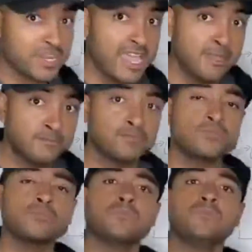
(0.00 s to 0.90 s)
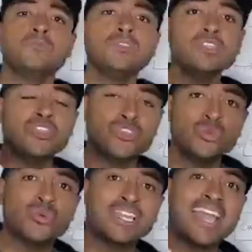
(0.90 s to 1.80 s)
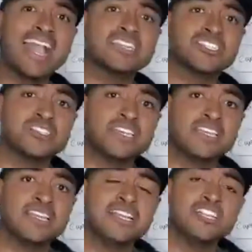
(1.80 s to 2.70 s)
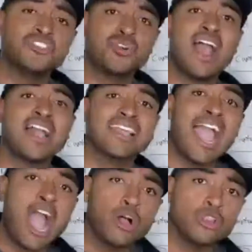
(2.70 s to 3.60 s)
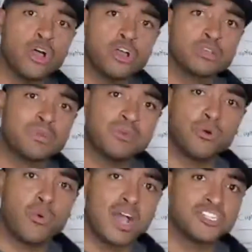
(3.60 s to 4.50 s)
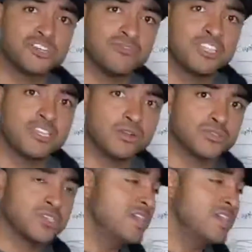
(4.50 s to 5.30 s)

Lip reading: okay, you can actually track how long people watch your videos.